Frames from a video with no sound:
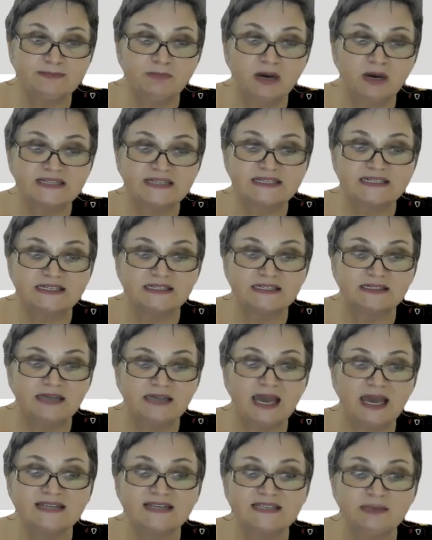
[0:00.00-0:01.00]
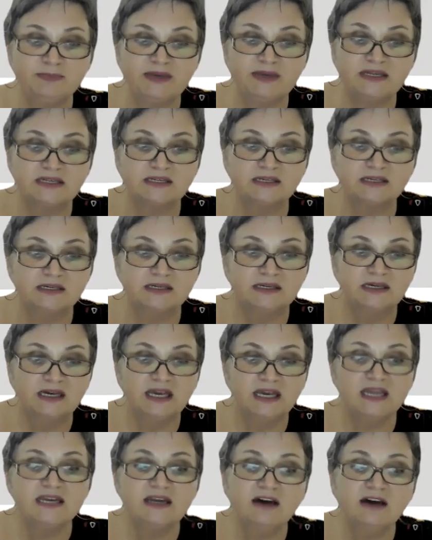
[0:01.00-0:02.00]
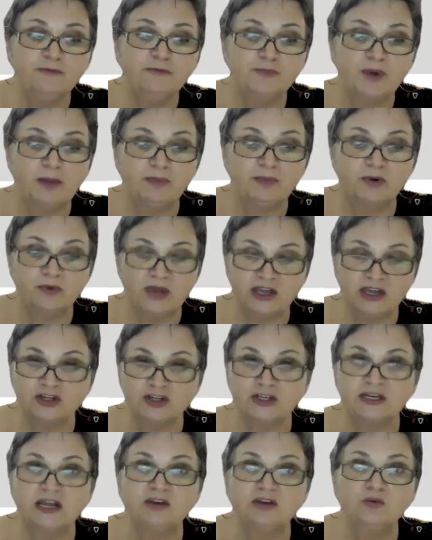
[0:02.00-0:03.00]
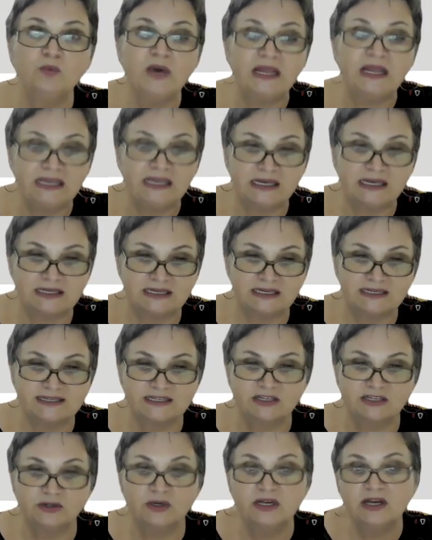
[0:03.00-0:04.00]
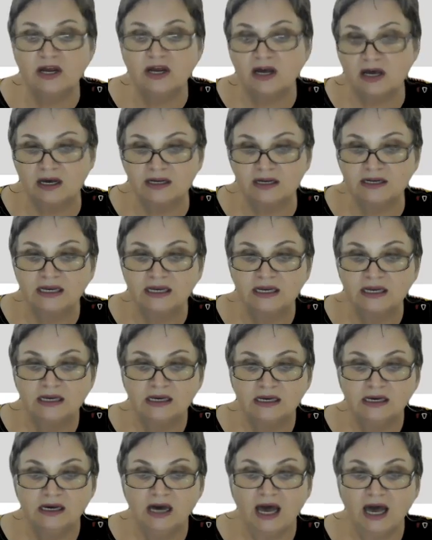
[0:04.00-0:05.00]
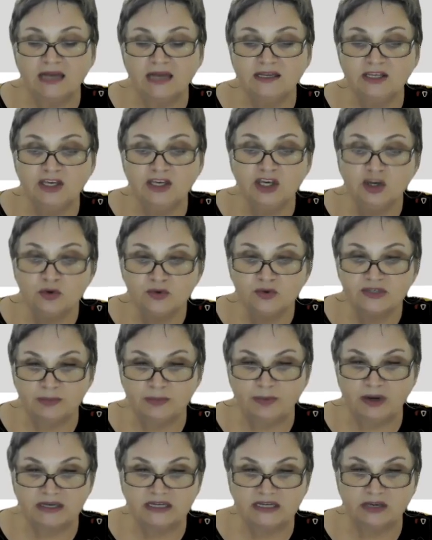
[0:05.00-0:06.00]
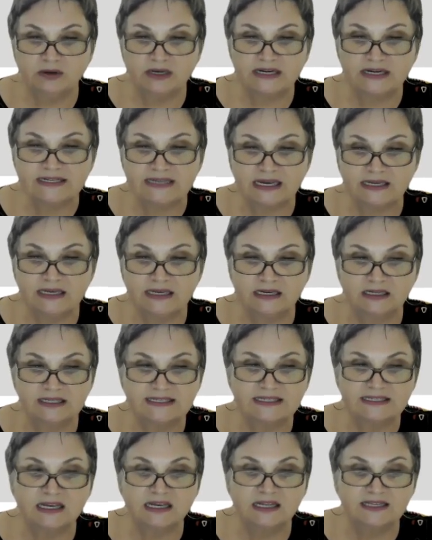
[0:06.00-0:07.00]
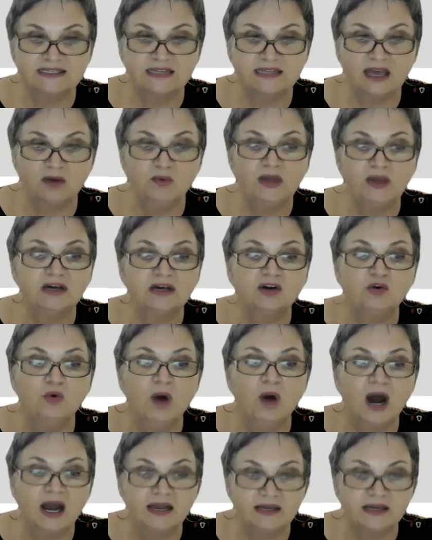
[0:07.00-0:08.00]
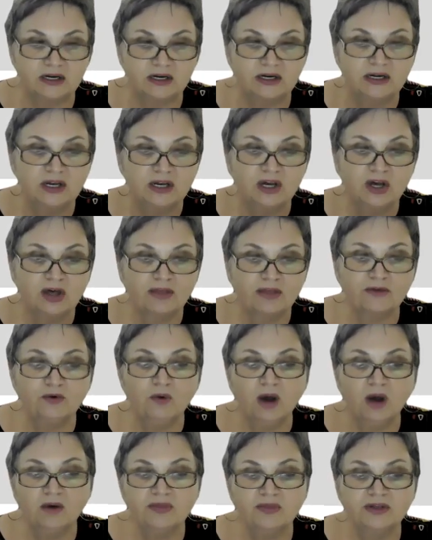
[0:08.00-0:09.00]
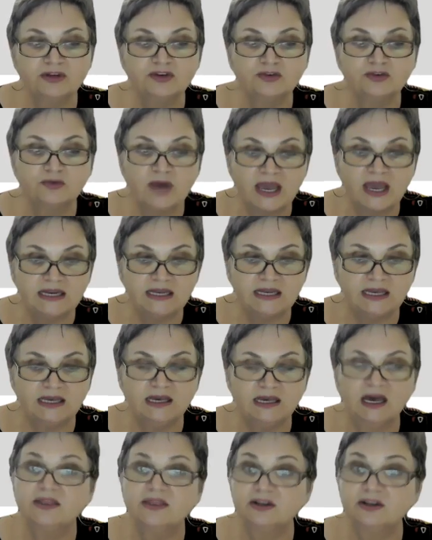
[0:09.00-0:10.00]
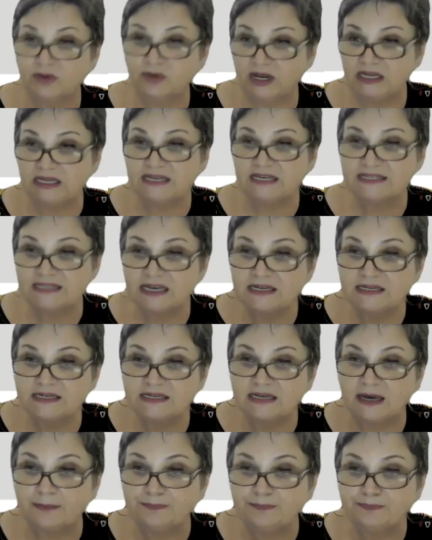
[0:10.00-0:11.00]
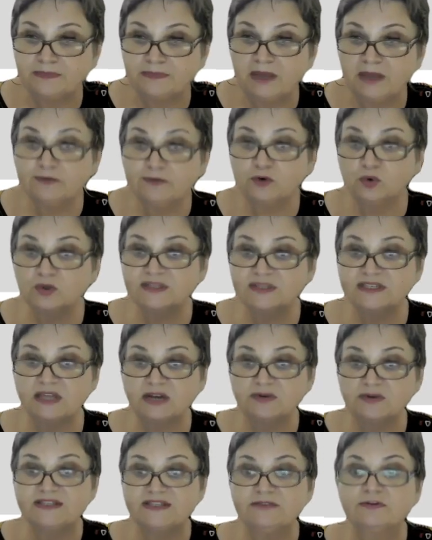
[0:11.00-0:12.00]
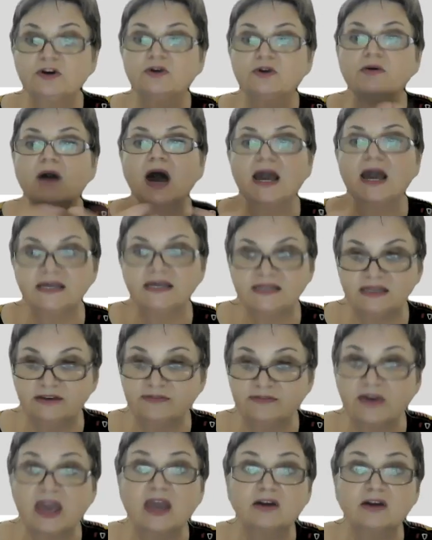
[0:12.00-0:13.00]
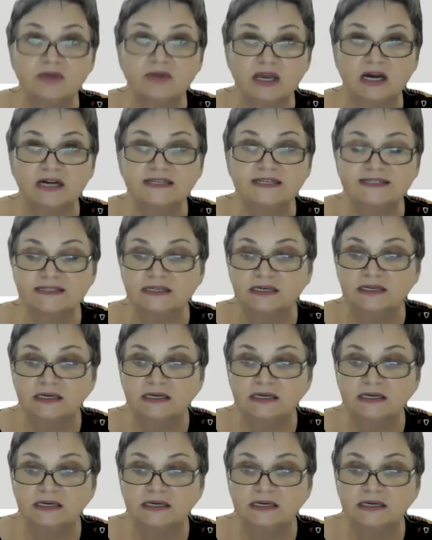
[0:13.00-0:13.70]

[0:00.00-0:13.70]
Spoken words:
must exhibit enough preparation and willingness to learn and use the particular technical skills they will acquire throughout the training at the training center. Of course, there is a variety of areas